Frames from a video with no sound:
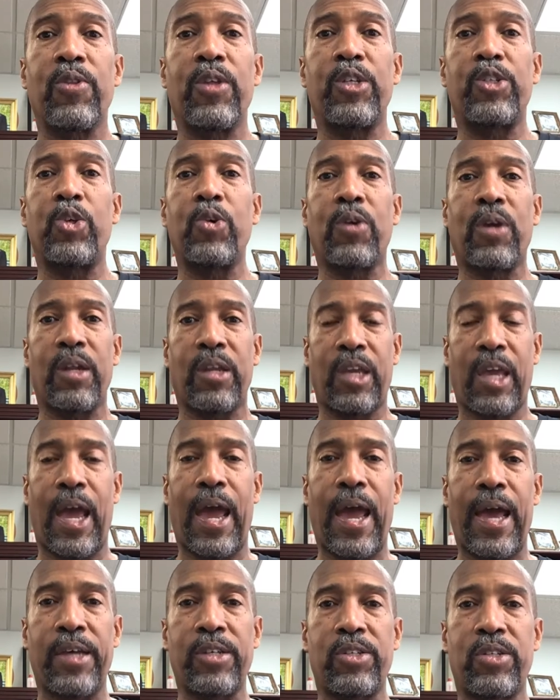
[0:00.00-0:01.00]
that you could
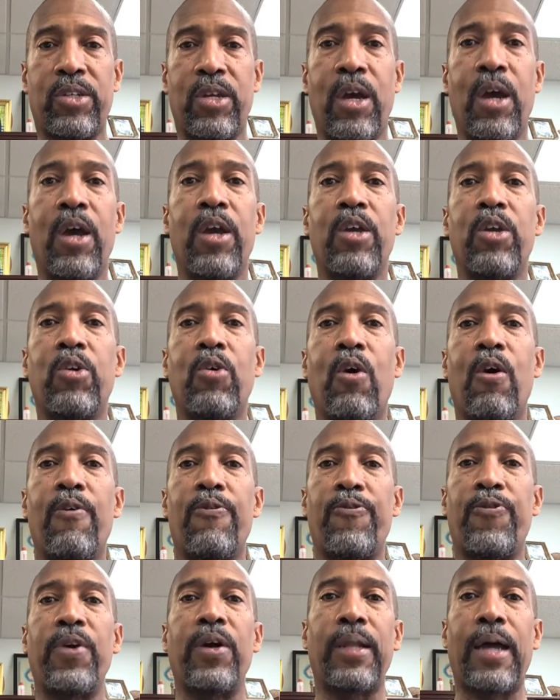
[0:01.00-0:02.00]
cast your
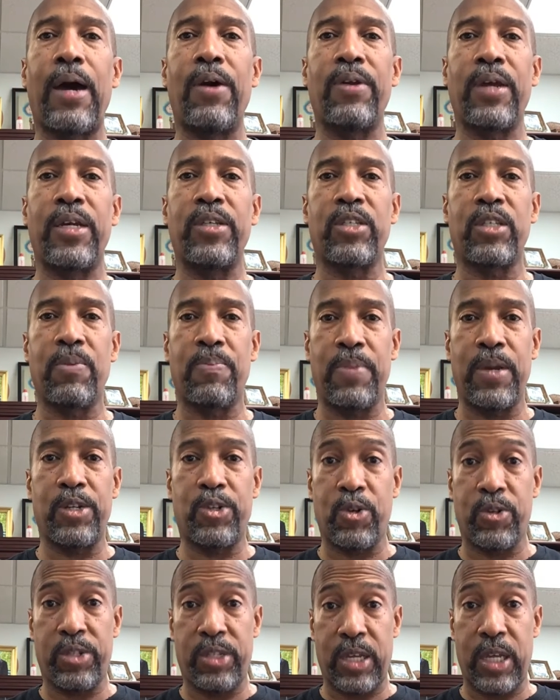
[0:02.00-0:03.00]
fill out and submit
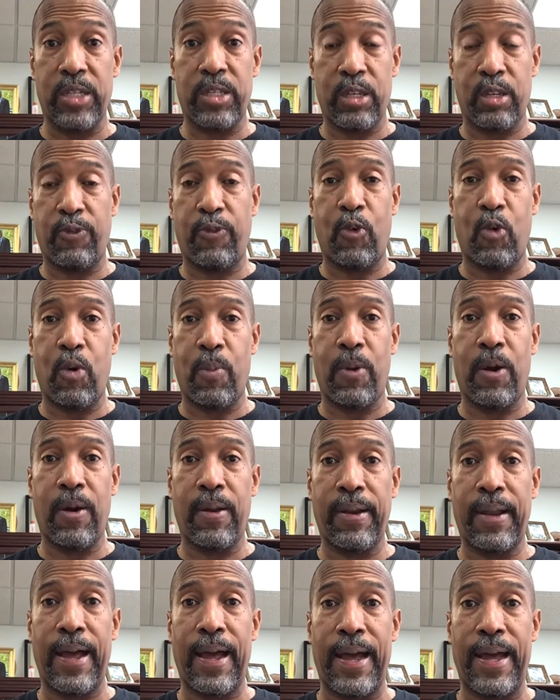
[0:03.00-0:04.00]
your census form
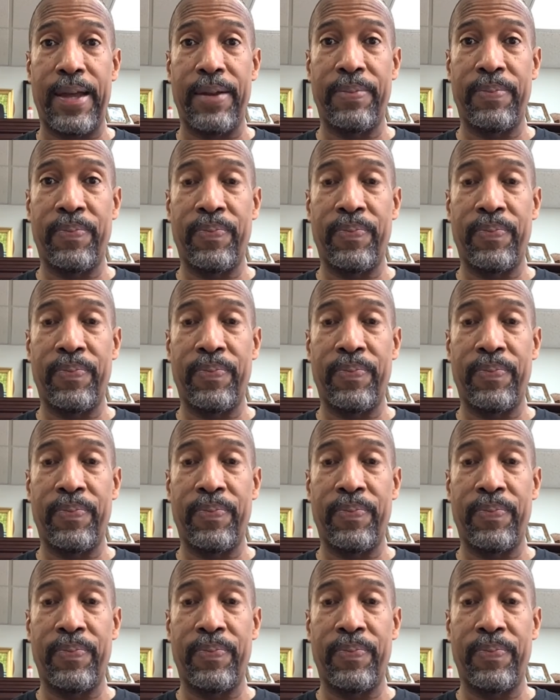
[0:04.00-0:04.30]
online.